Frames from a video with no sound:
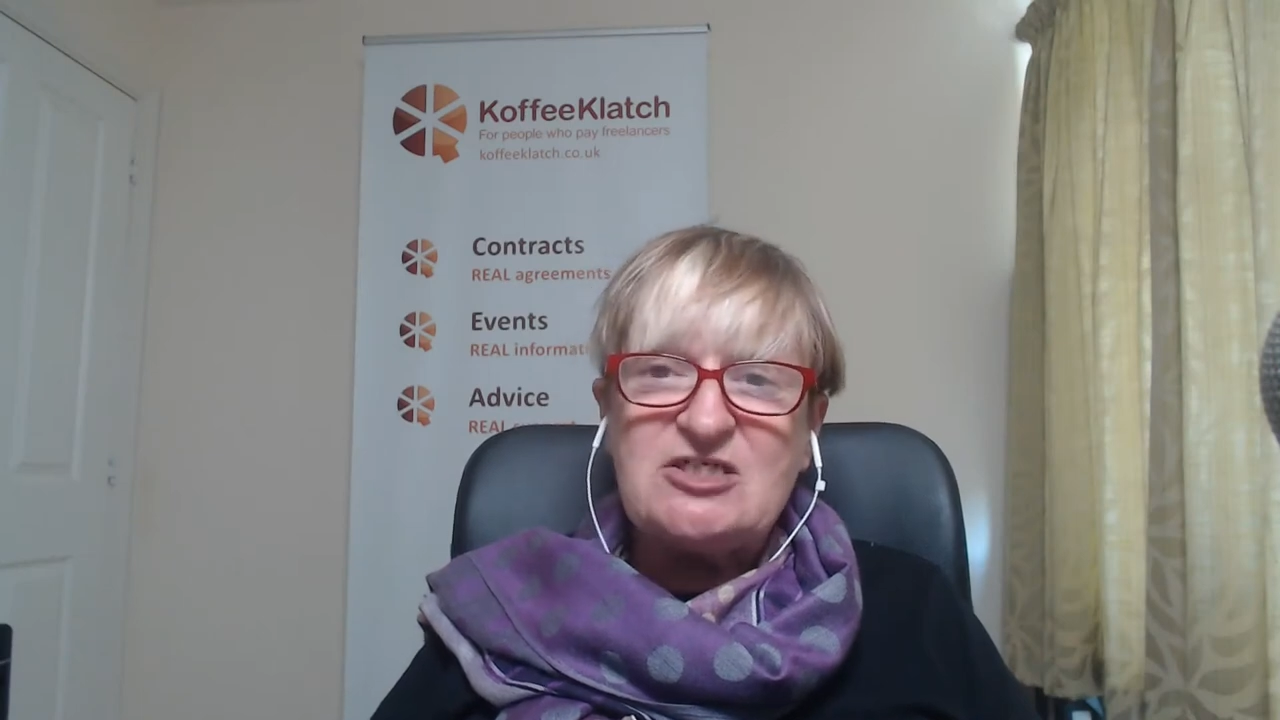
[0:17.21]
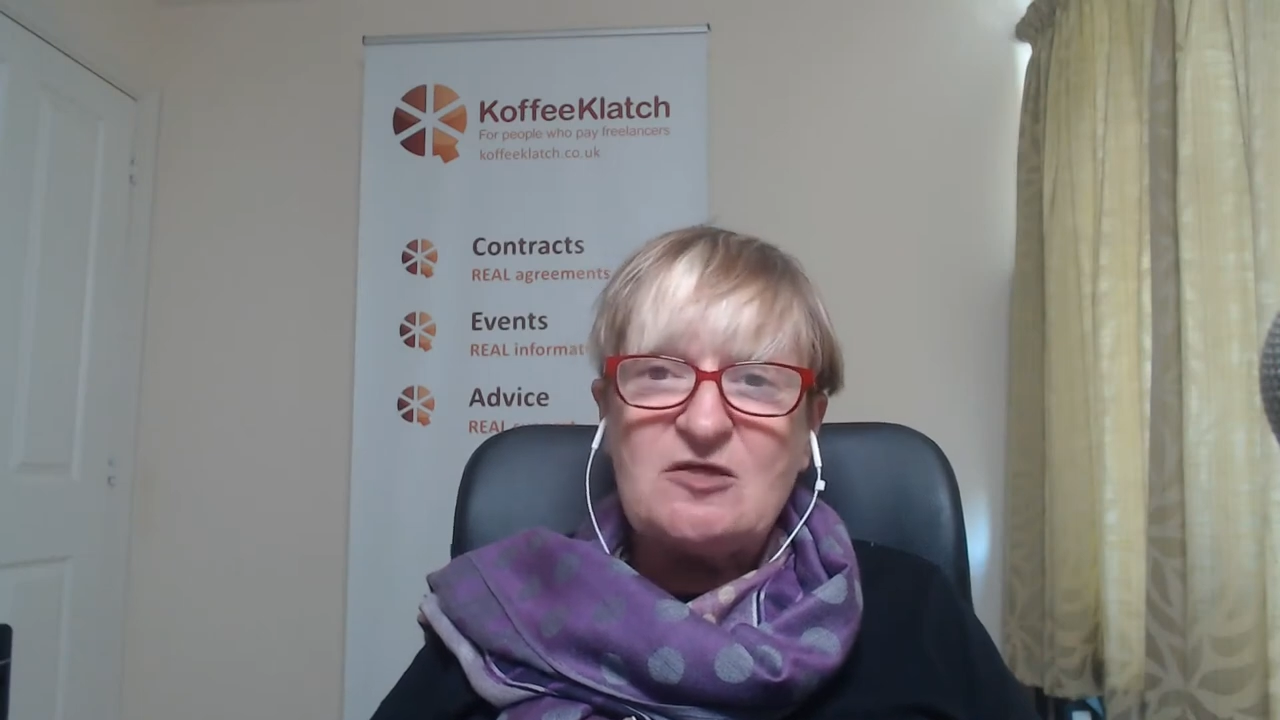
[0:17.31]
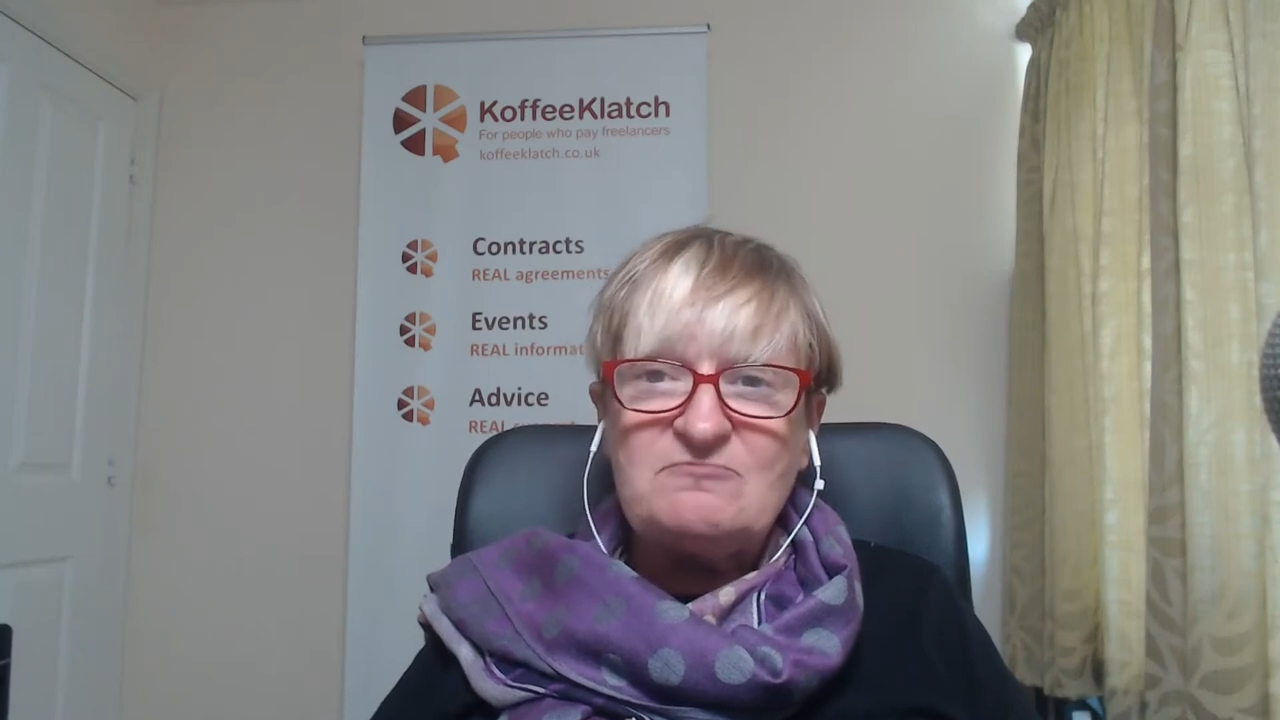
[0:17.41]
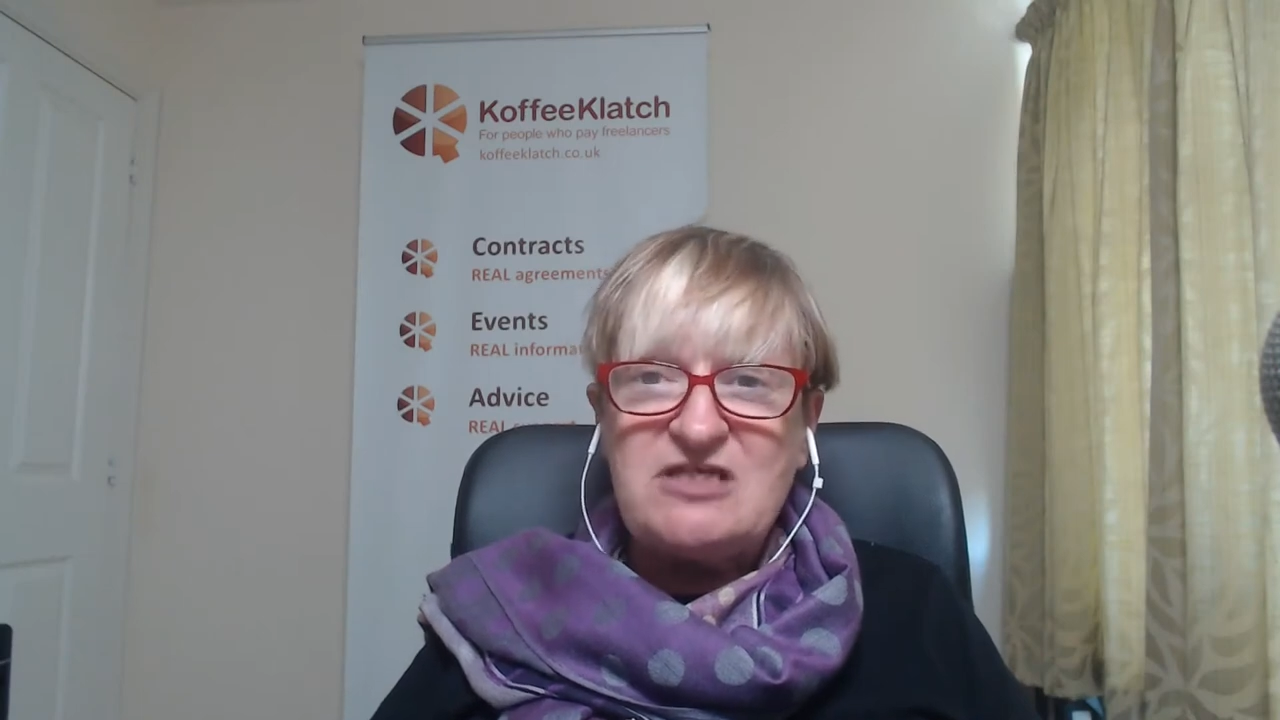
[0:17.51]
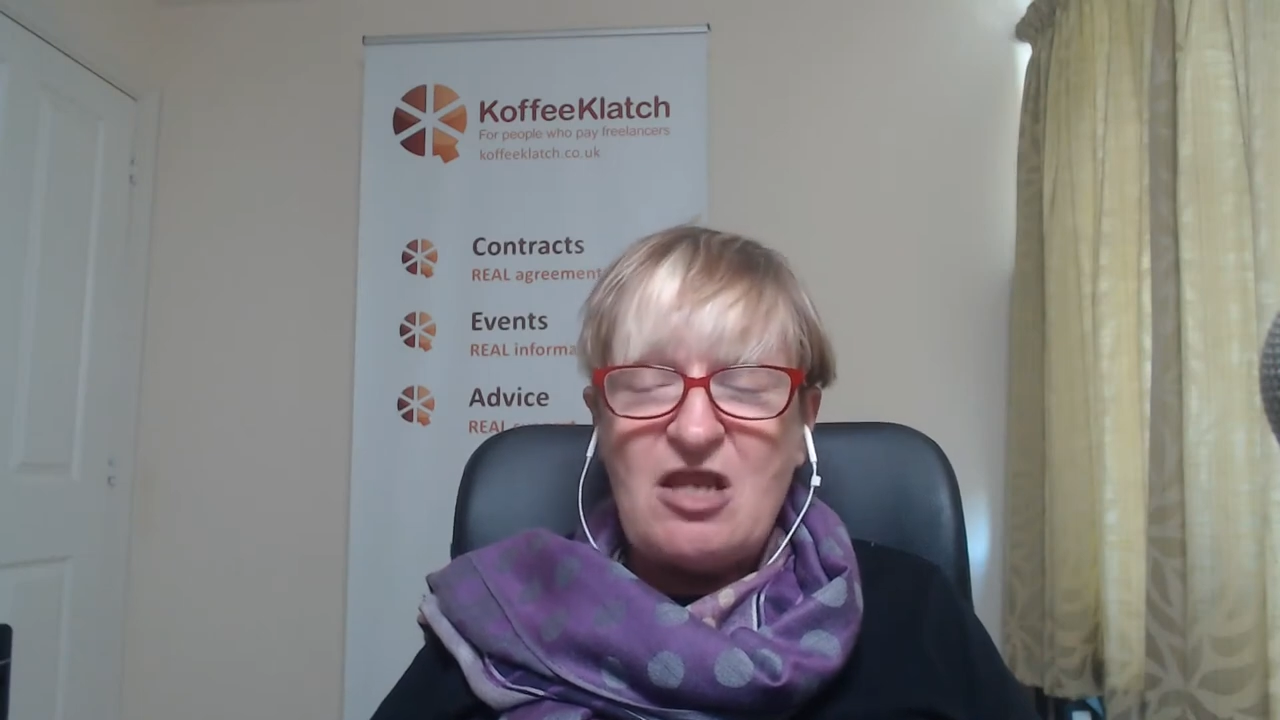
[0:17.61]

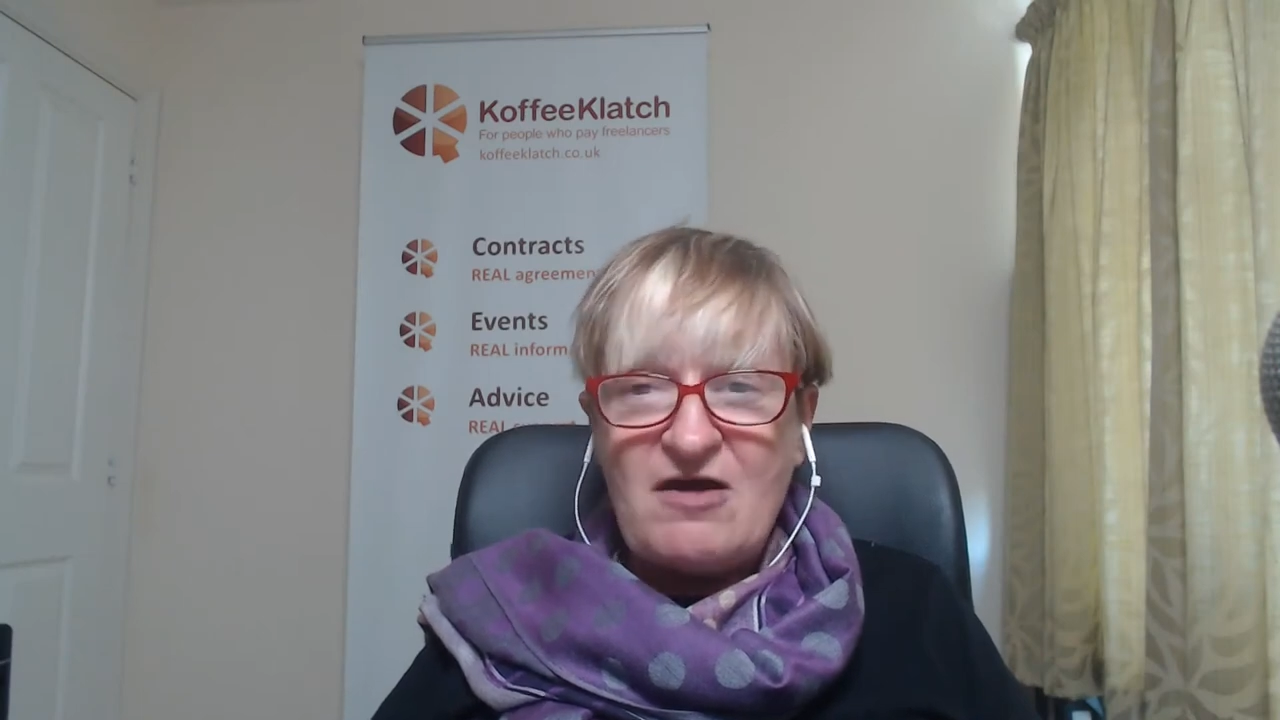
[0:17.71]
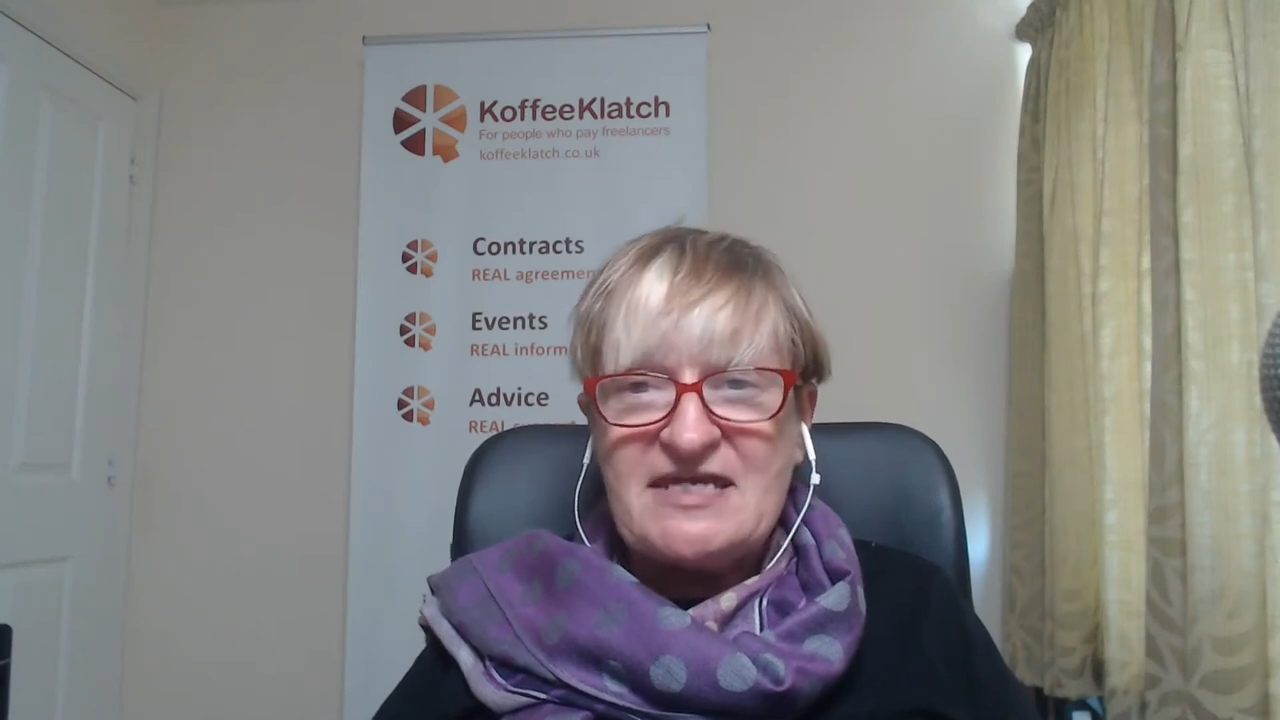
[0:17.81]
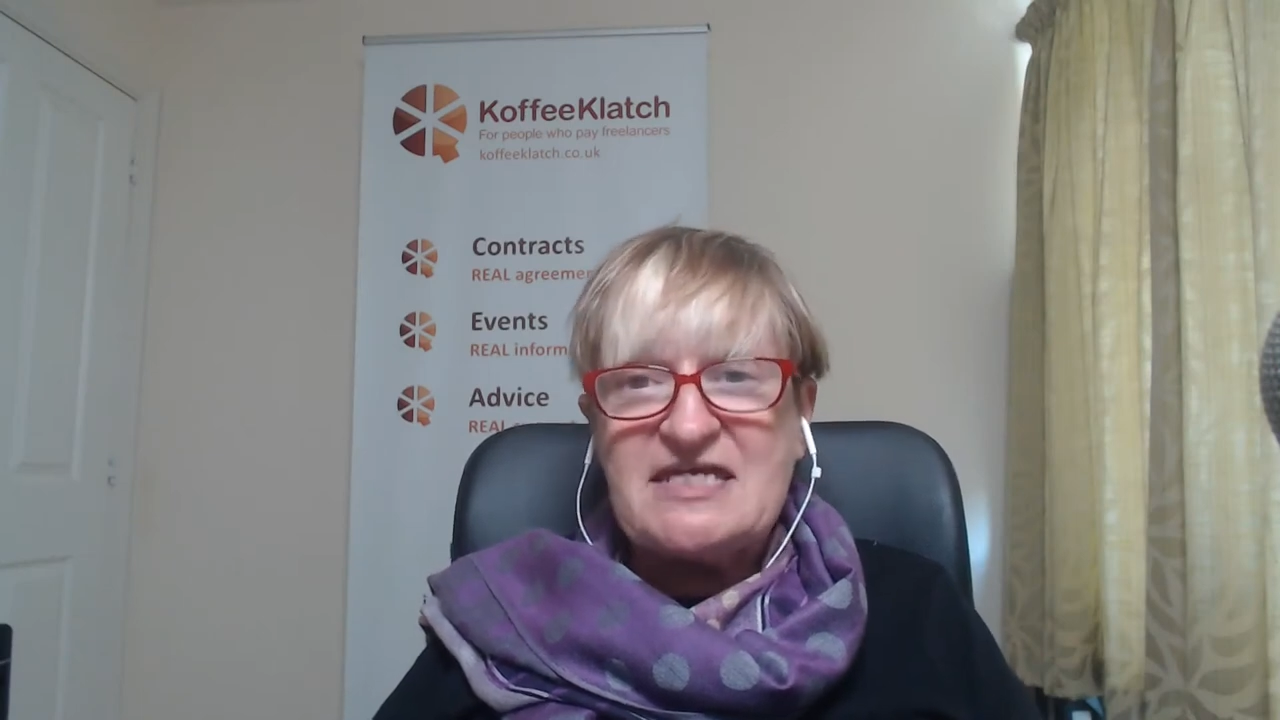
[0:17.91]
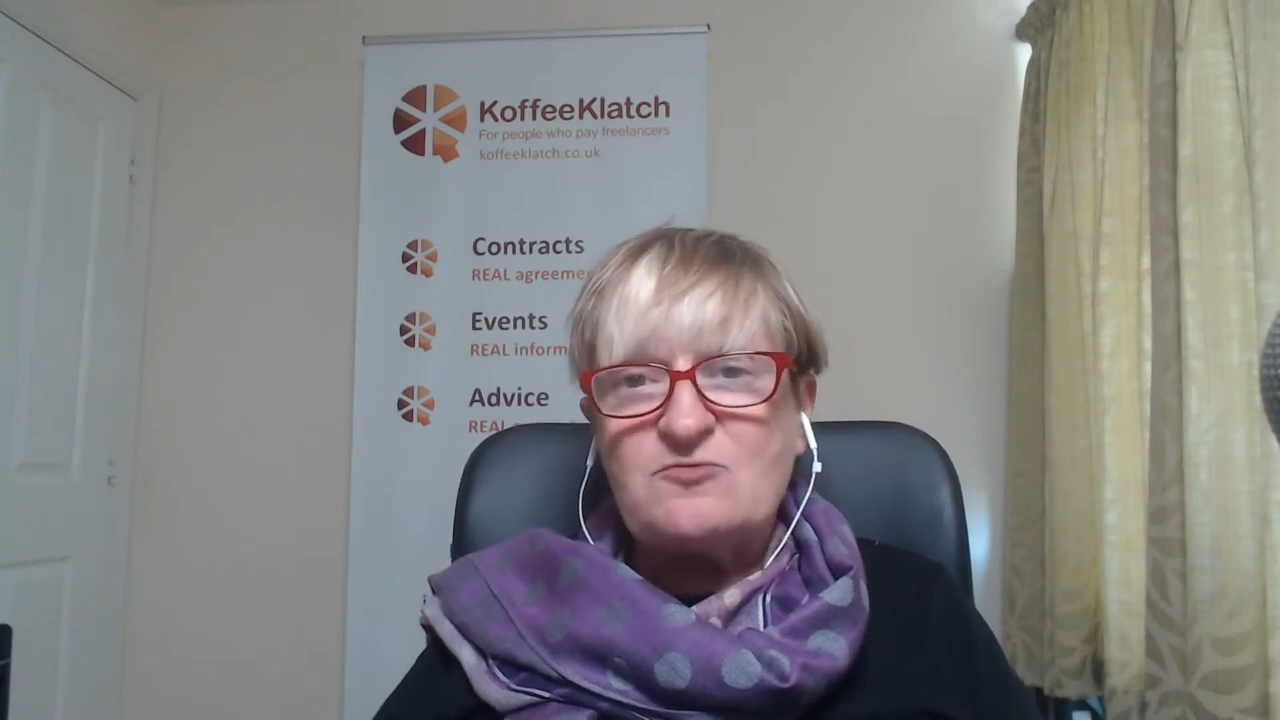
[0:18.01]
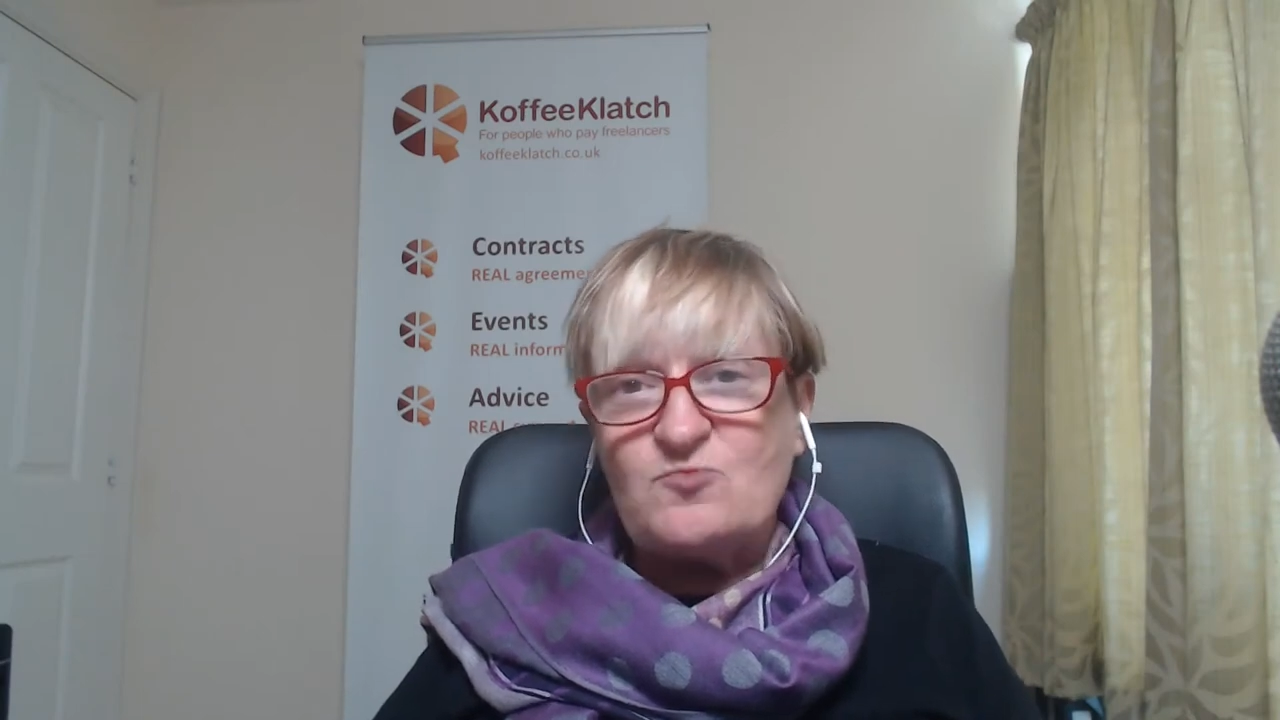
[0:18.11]
complying